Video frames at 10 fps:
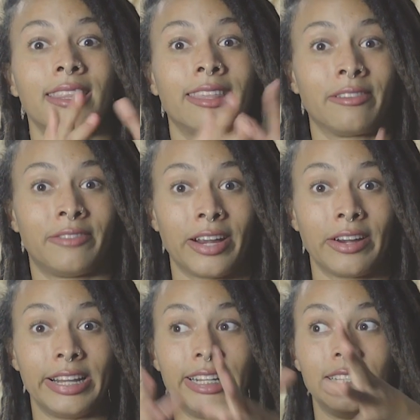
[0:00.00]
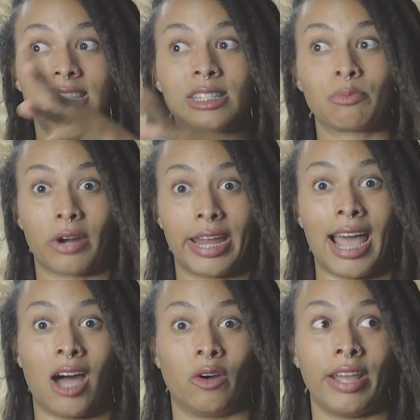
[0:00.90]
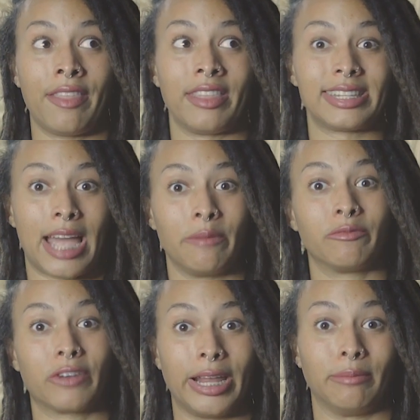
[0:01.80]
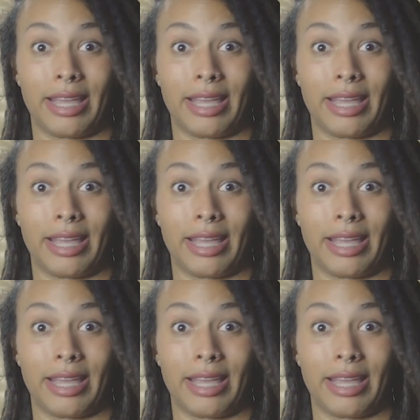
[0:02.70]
they're very spread out in the time frame.